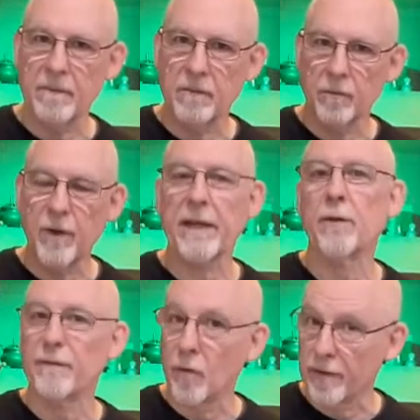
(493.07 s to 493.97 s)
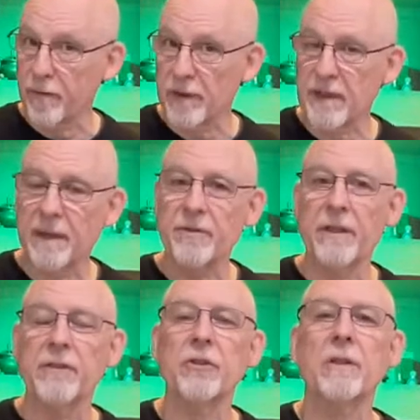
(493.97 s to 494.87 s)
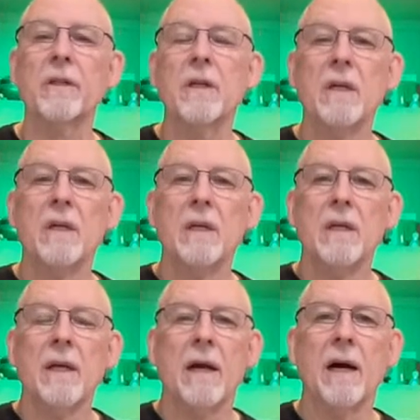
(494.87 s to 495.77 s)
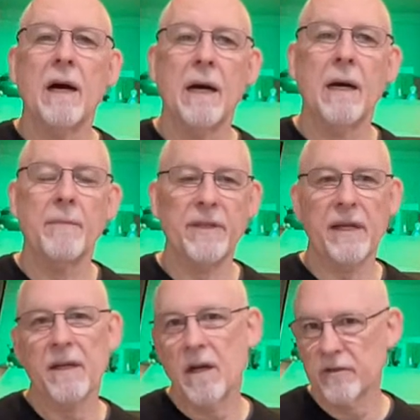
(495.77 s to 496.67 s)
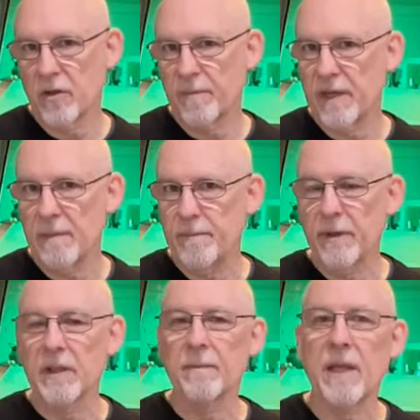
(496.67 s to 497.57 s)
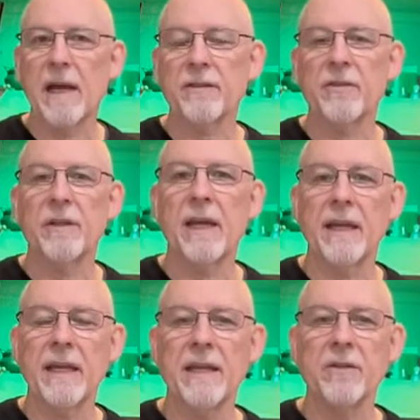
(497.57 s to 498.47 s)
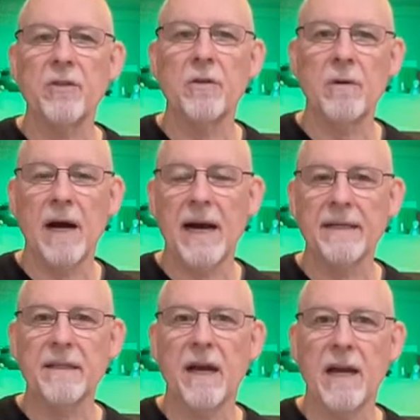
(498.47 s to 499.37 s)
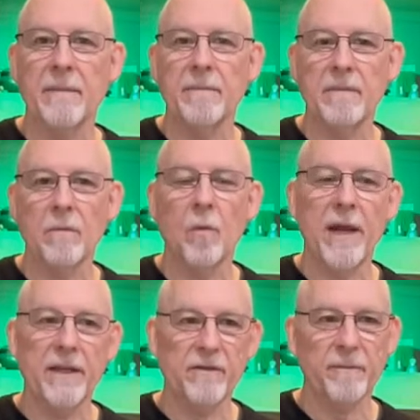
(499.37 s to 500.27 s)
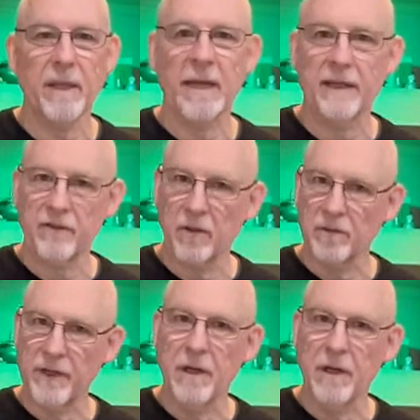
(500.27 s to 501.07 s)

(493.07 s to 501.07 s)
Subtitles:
regular 4/4 time signature, but they can also be building blocks to getting into odd time ways of playing. So,